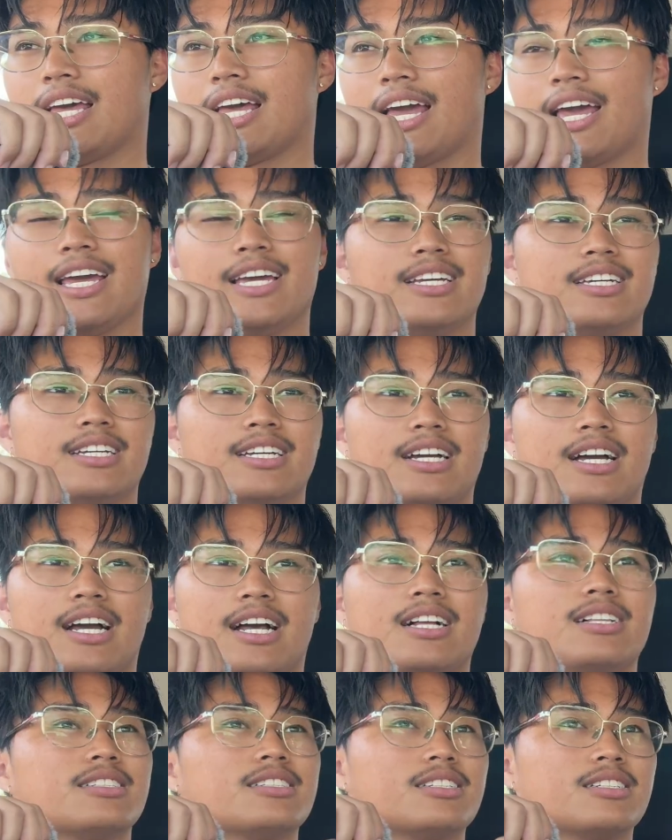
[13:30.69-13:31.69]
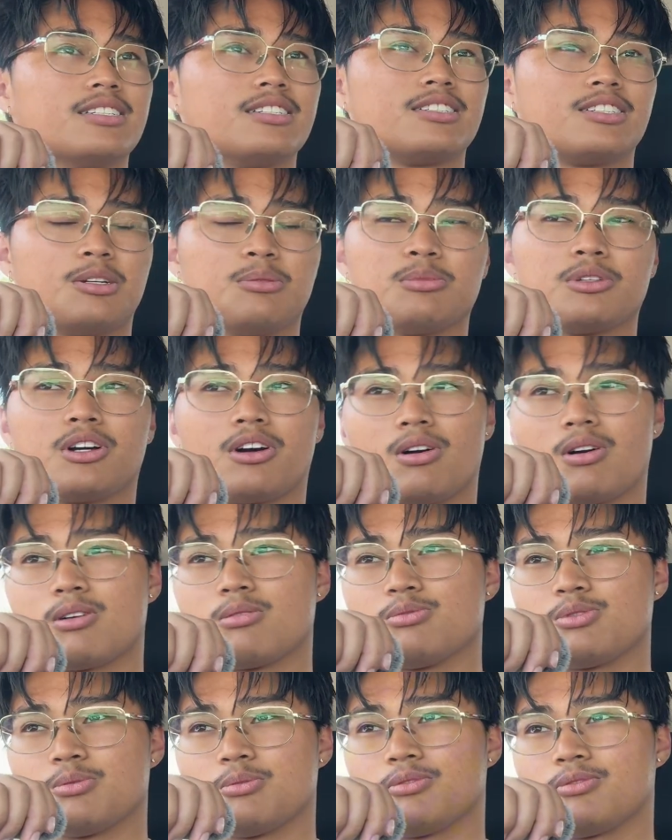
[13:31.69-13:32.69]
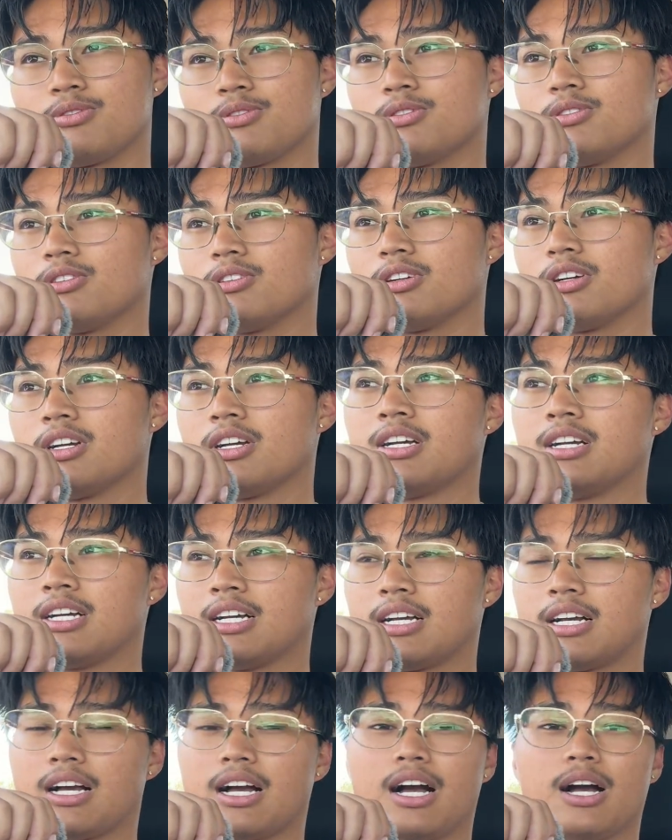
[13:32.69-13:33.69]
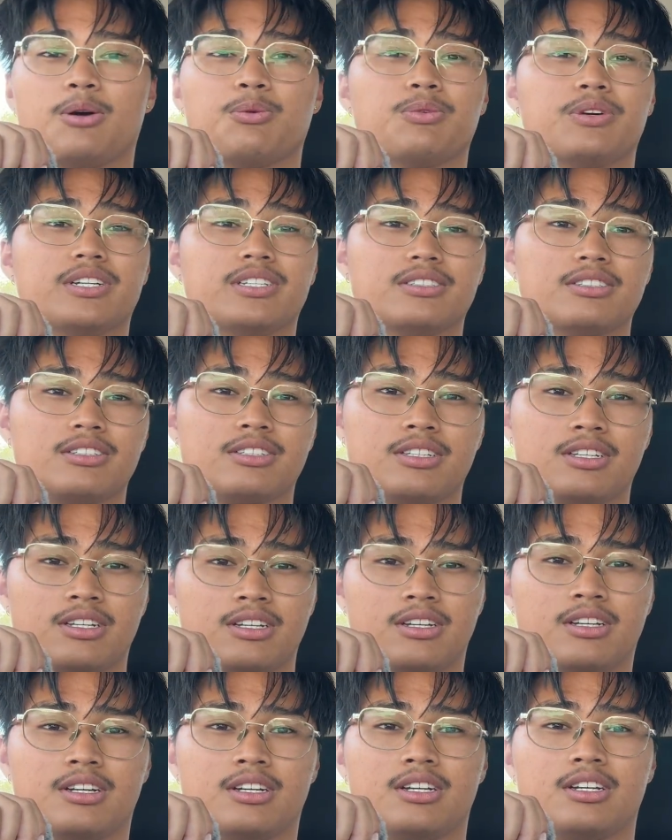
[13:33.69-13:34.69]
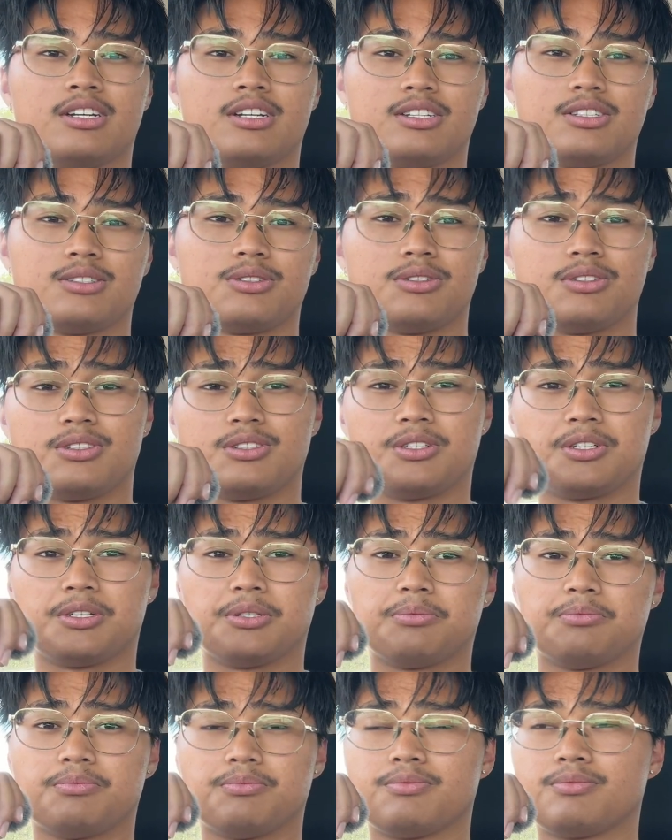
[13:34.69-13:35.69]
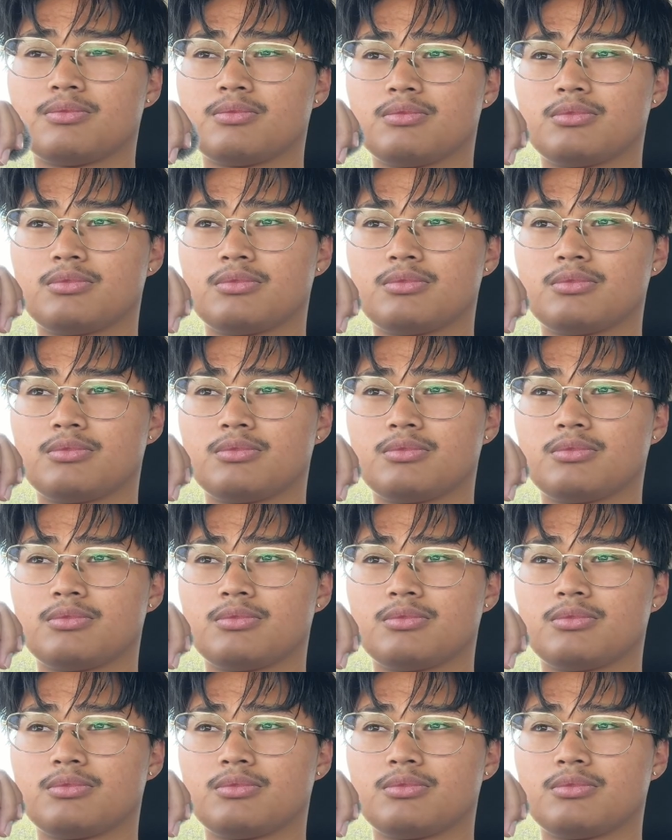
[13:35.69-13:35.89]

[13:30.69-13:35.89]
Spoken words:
ate at least some carbs before I went to the gym.